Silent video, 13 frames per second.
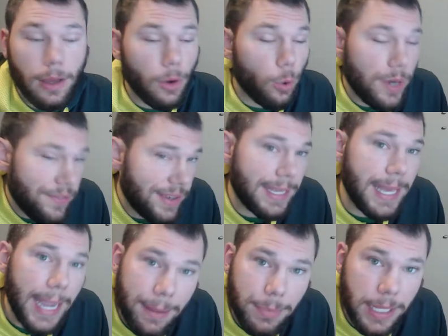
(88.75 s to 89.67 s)
or even
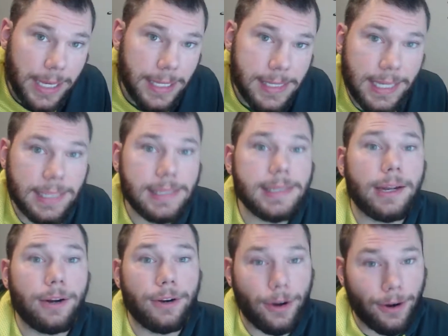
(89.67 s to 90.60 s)
gambling is
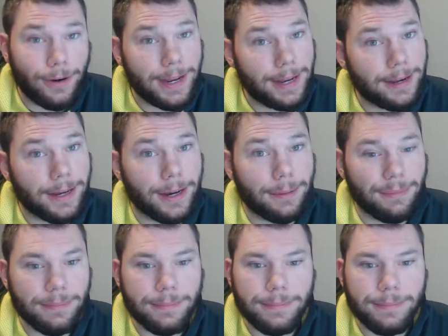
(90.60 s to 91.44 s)
considered earned income.